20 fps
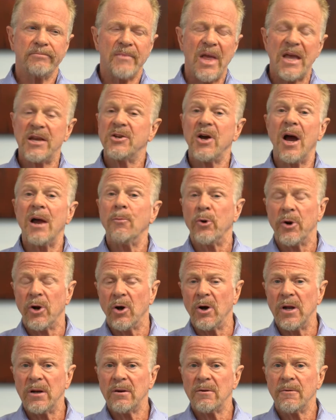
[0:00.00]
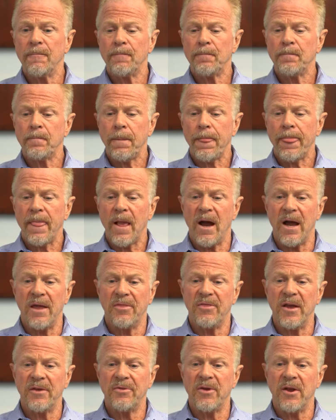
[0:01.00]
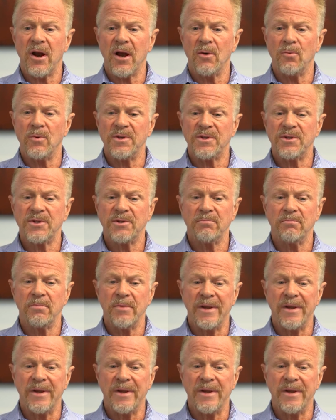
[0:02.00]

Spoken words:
time went on. I think that I was